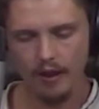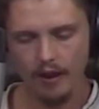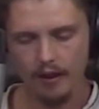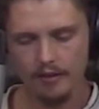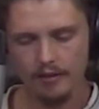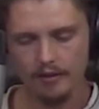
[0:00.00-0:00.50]

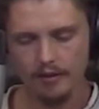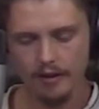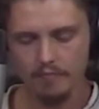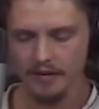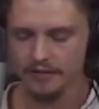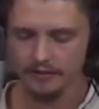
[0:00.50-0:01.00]
I uh,
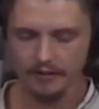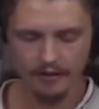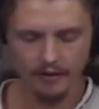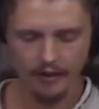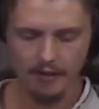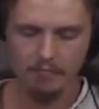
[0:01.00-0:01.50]
I basically I
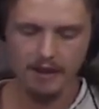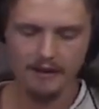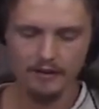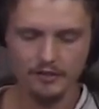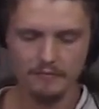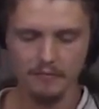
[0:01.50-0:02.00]
came
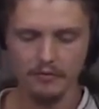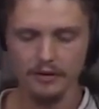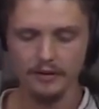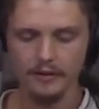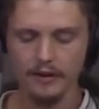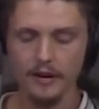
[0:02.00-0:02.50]
back into my
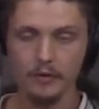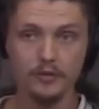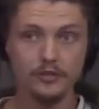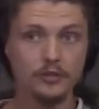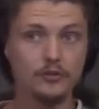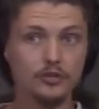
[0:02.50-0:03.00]
body, and I
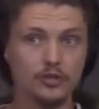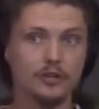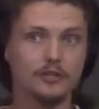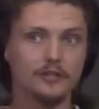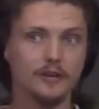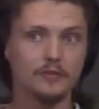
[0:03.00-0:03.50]
was so
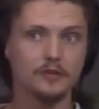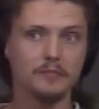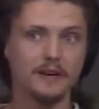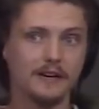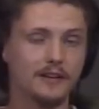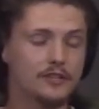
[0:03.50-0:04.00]
shocked that I was
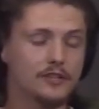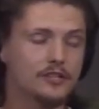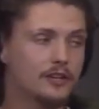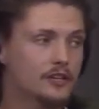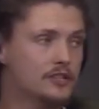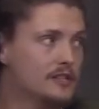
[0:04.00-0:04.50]
back. As you
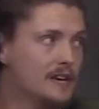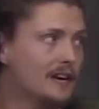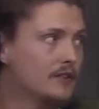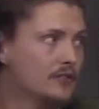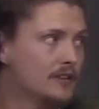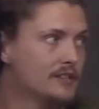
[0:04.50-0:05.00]
started to
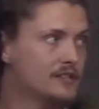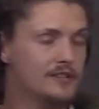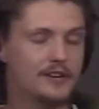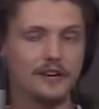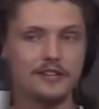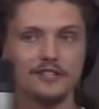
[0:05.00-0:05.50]
yell out things
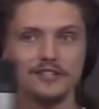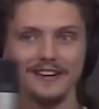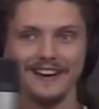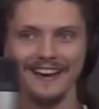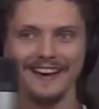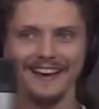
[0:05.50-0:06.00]
in Dutch,